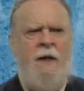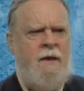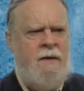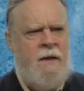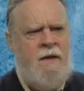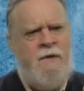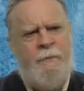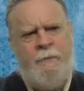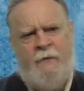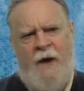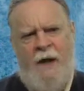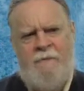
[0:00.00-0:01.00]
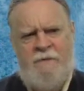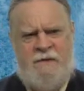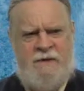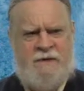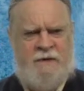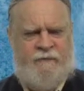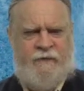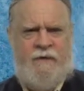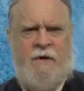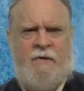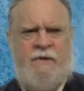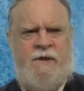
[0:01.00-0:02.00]
think of the problems and
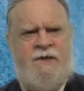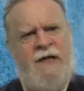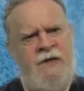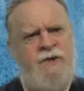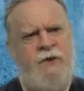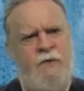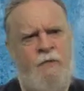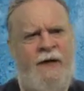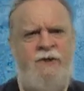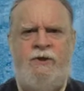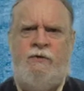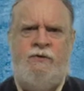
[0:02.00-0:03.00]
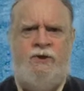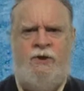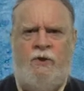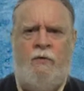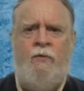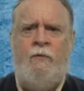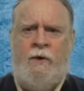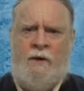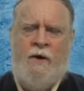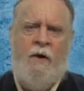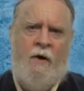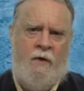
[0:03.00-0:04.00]
difficulties interracial children
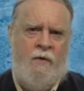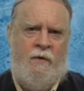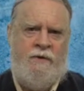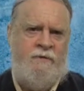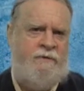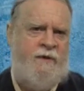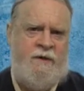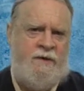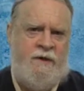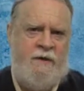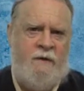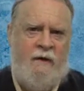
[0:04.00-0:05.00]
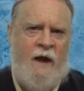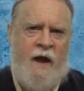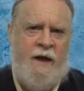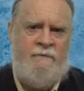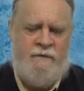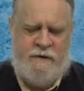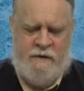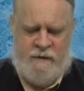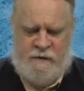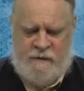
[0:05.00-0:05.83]
are going to face in their lives.